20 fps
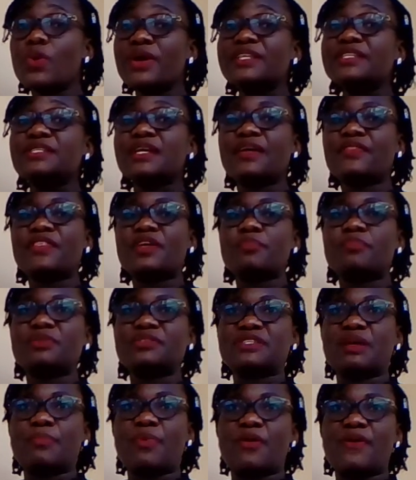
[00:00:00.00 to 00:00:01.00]
which shall then
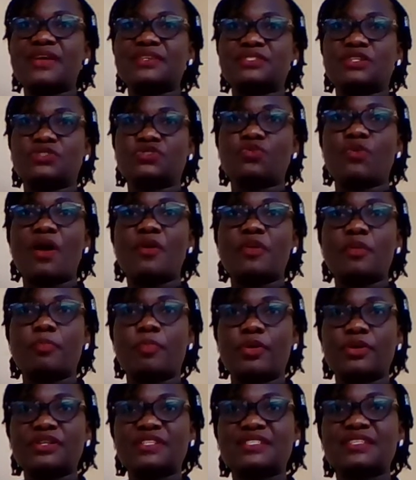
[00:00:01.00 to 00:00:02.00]
be summarized into a
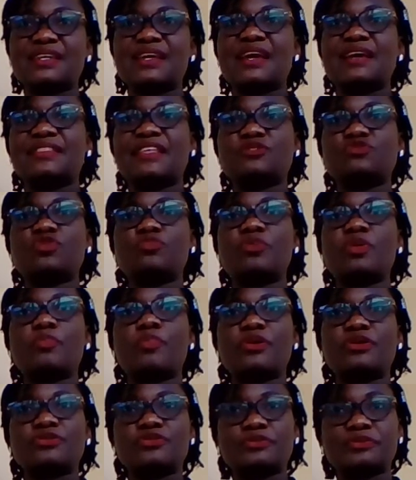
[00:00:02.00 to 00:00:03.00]
report that will be
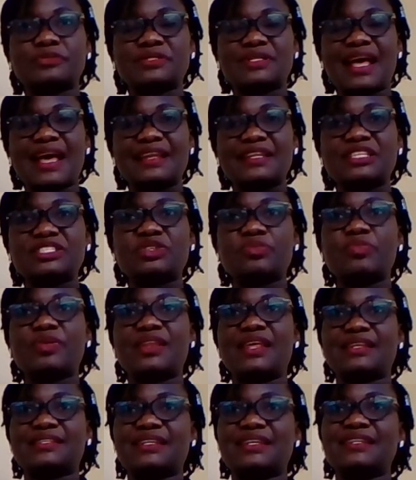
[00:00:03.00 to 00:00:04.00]
produced and
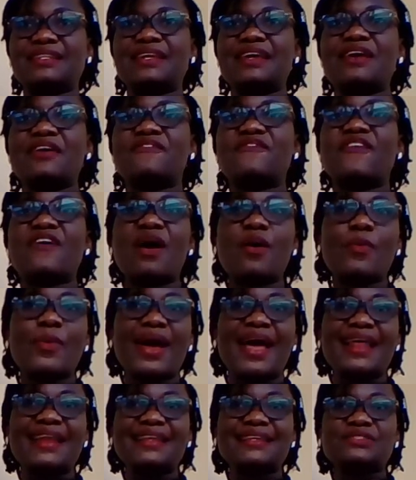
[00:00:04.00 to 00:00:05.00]
disseminated for
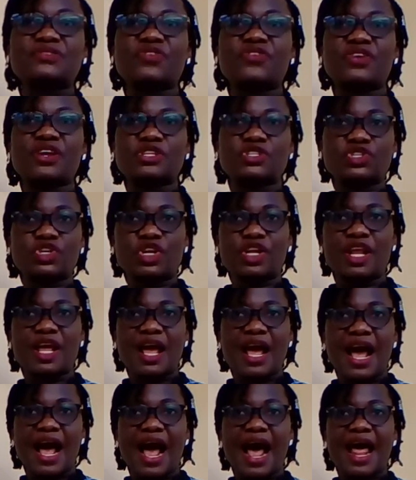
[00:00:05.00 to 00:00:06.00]
awareness creation
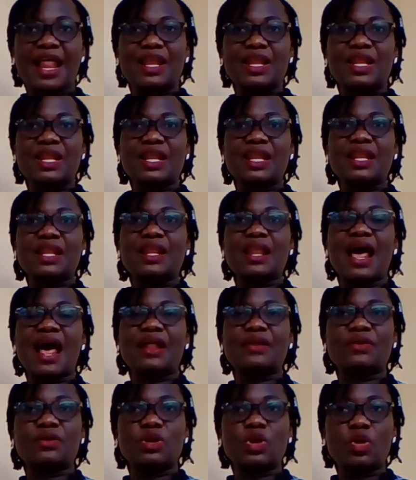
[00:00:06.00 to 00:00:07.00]

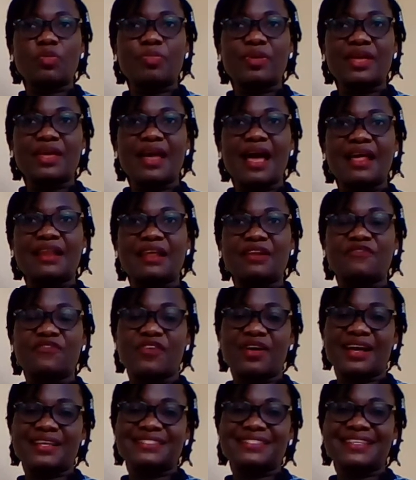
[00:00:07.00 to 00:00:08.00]
and lobby and
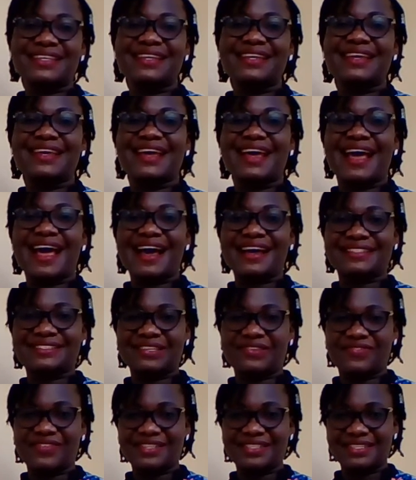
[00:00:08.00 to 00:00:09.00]
advocacy
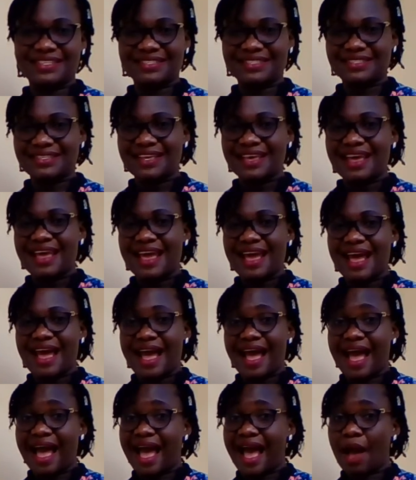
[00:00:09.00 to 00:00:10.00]
activities.
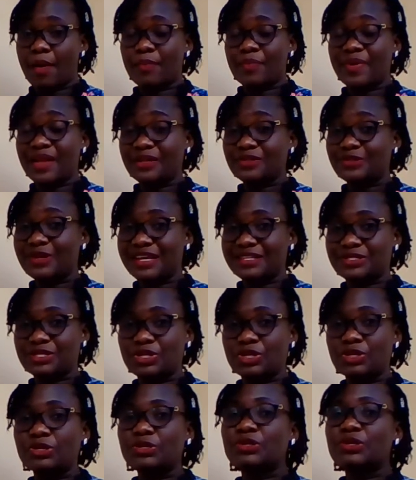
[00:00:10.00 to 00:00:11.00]
I'm here to
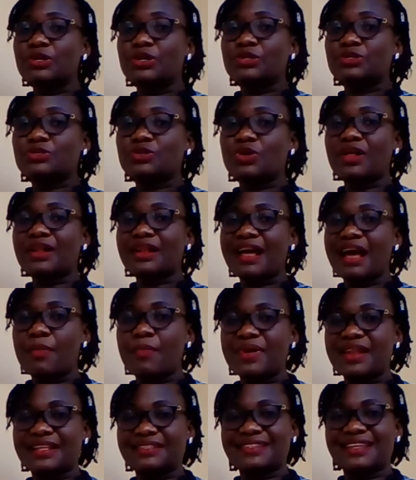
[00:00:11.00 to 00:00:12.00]
ask you to all
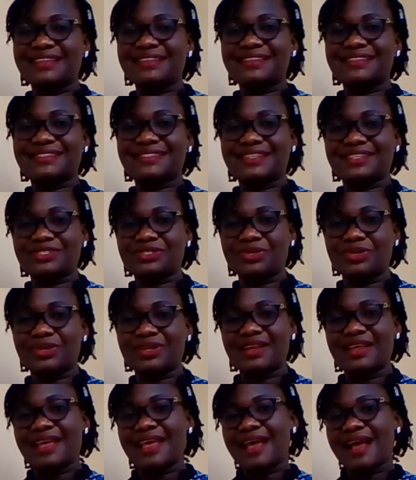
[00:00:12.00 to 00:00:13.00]
come and attend this session.
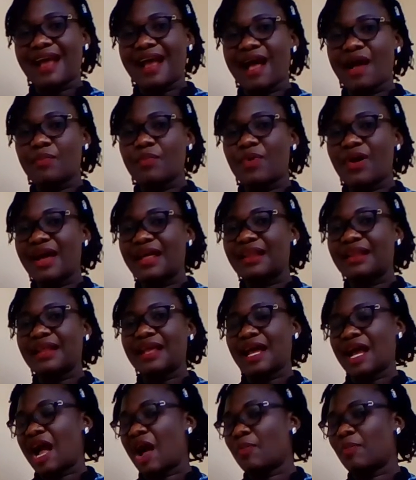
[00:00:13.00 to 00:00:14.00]
Come one,
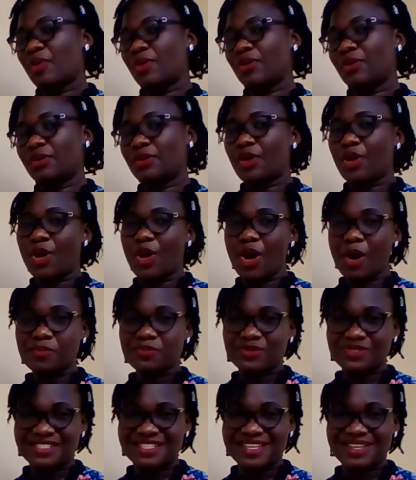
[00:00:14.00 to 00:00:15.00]
come all.
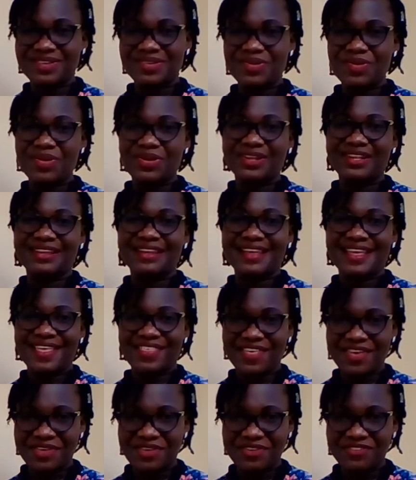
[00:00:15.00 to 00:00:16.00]
Hope to see you all.
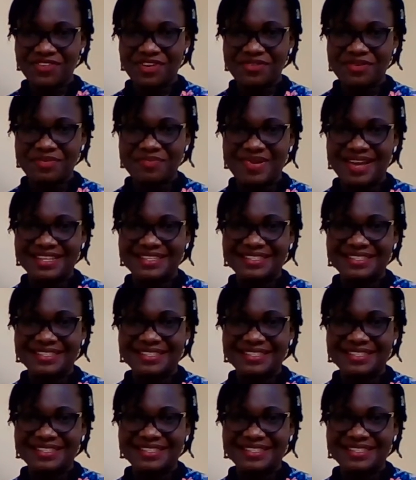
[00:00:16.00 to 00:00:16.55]
Thank you very